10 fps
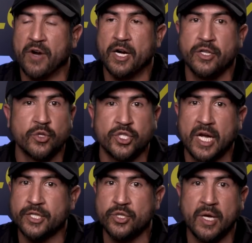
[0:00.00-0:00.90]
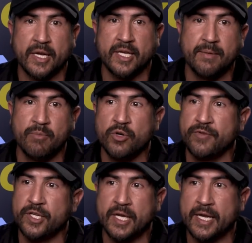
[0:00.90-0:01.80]
fire those shots, you got to keep
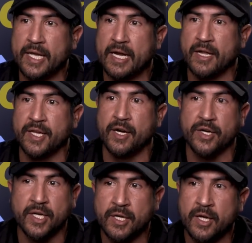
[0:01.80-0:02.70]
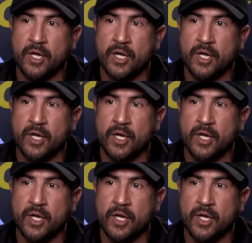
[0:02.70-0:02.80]
moving. You got to get out of the area,